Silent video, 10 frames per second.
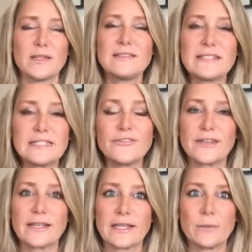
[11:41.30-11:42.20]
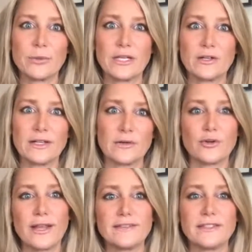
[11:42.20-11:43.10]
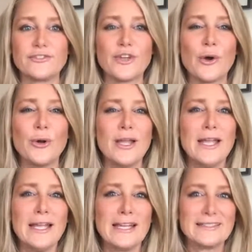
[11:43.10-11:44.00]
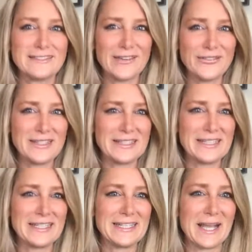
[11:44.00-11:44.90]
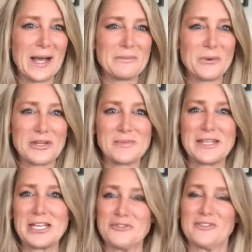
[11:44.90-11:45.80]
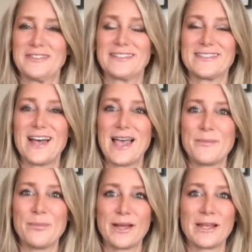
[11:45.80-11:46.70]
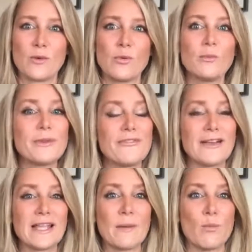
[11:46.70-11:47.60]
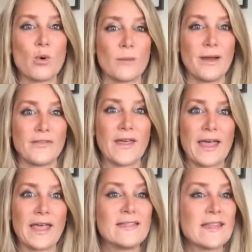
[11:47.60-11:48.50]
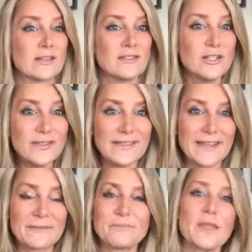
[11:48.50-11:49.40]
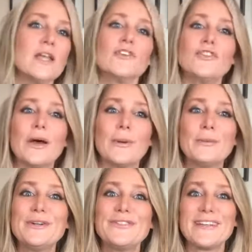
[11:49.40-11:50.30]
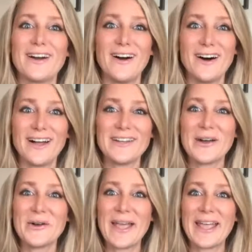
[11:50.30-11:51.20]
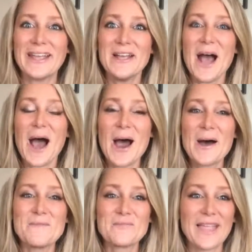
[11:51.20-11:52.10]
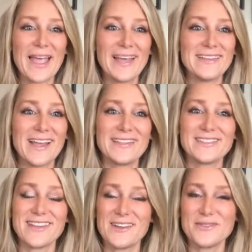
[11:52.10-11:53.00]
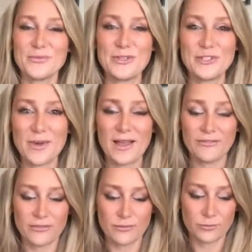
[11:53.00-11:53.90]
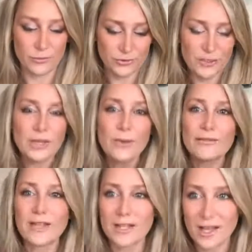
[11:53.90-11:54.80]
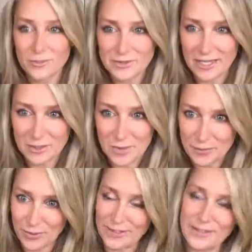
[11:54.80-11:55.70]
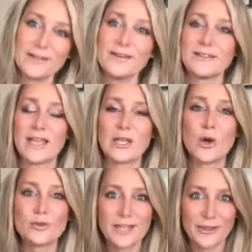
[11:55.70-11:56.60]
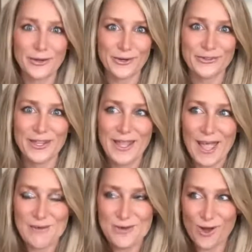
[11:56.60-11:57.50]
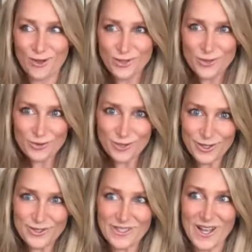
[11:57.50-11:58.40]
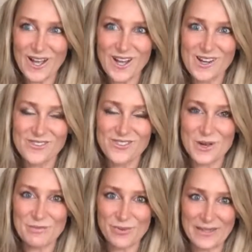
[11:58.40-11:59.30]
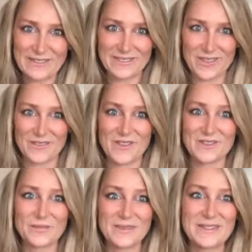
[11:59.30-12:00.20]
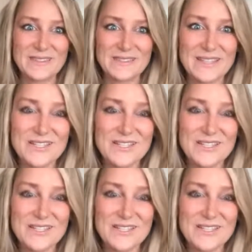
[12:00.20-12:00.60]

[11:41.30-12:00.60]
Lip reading: significantly and pretty crazy. So it's definitely going to be an interesting time, but we'll be finding out more about that, and that is a good thing. So moving on. Okay. As we do have, certainly we have a lot of hospitality people on here and hoteliers, and we all know the world of complaints and all of this, but this is